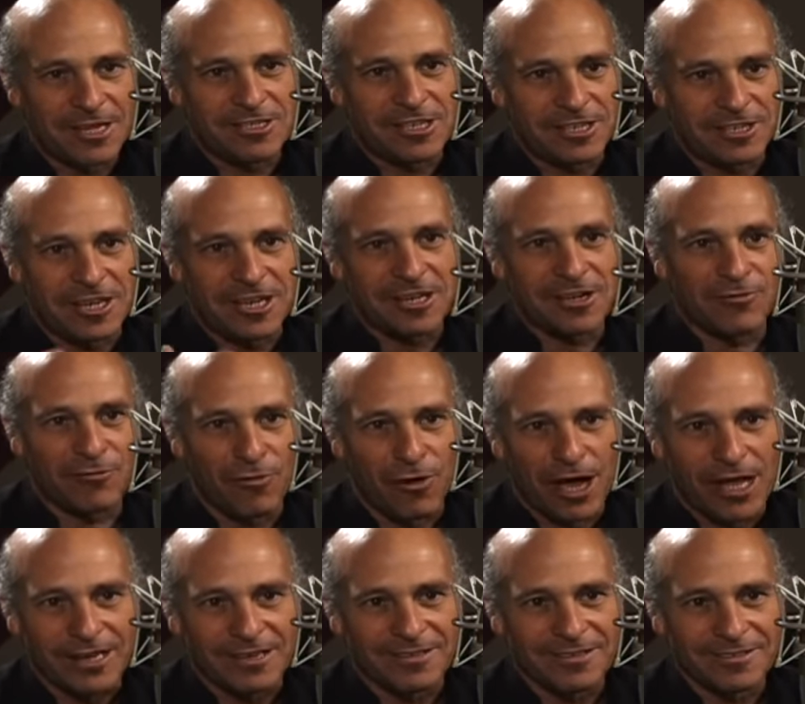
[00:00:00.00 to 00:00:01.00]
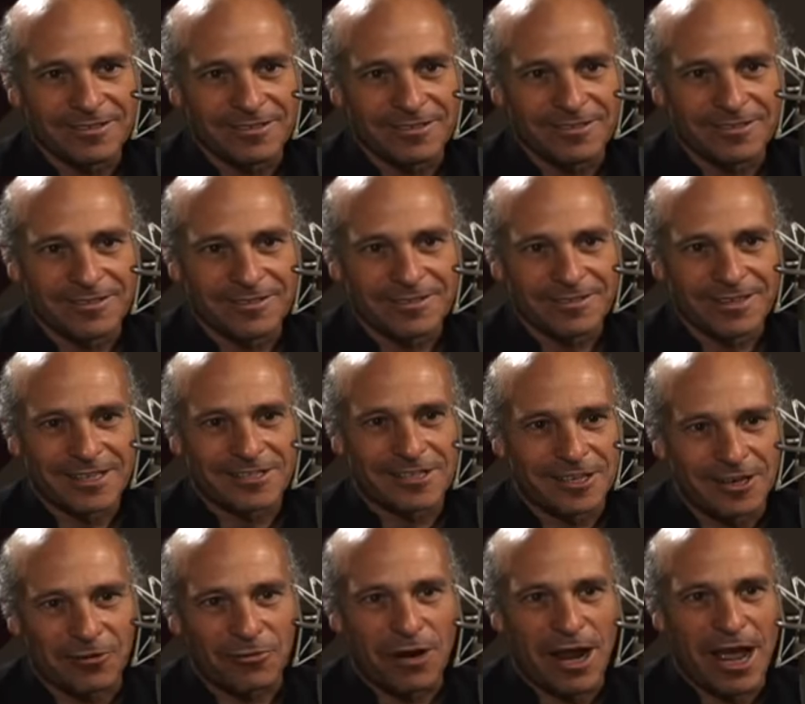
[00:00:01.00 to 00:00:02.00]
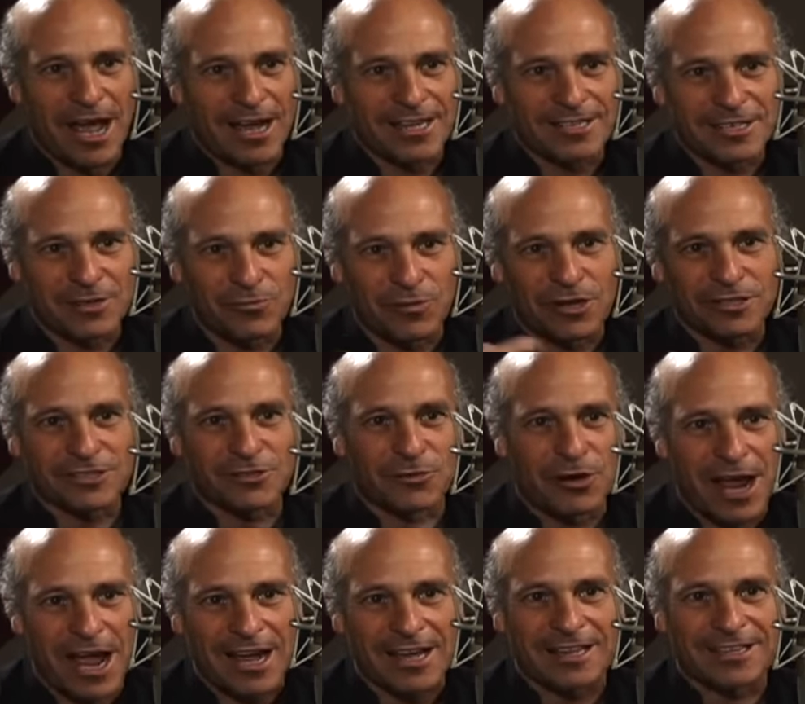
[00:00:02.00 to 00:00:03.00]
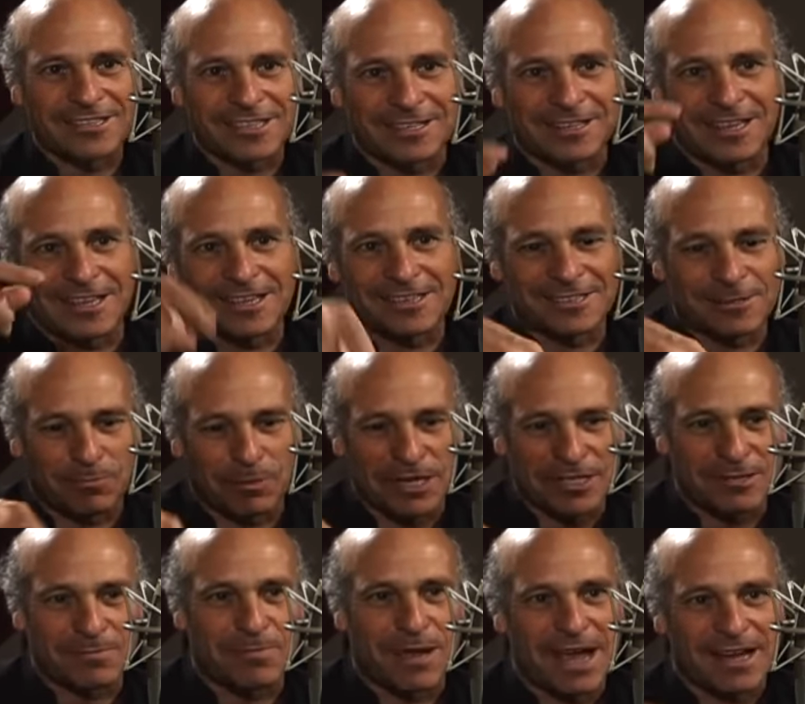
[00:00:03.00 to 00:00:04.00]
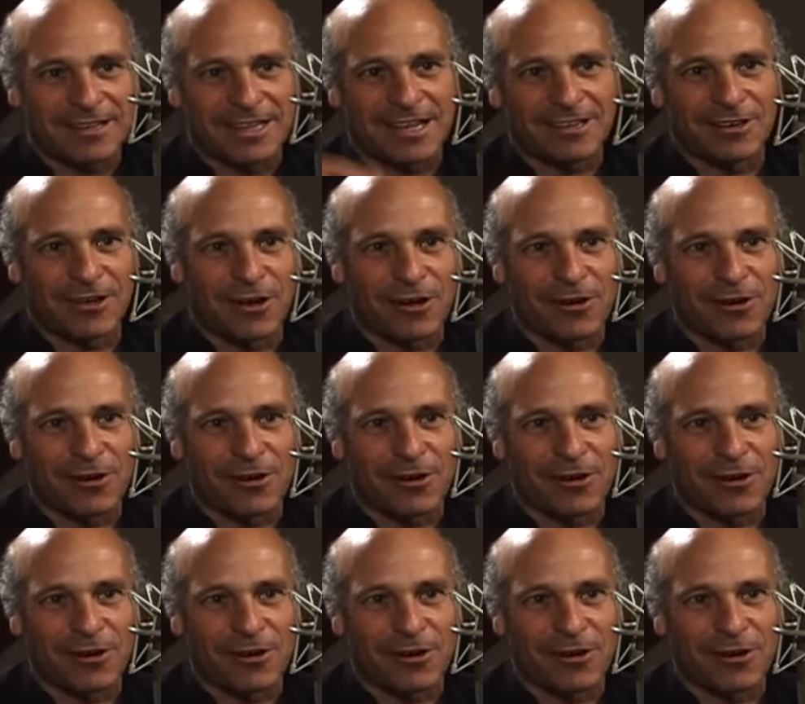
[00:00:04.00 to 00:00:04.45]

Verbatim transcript: He said, King of what? He said Iraq. He said where's Iraq? He said it's a place in Baghdad.